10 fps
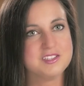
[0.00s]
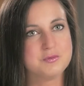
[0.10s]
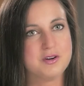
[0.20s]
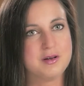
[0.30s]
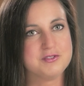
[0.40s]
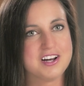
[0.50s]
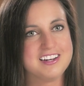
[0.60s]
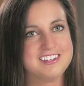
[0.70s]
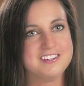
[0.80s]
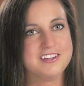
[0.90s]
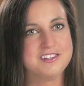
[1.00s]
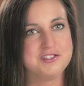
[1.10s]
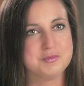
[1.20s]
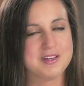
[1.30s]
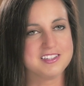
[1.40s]
is what I'm trying to do, and
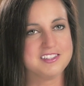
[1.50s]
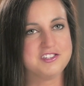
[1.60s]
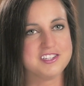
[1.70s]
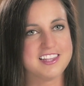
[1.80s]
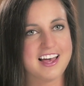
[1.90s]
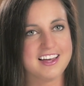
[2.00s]
Juice Plus is just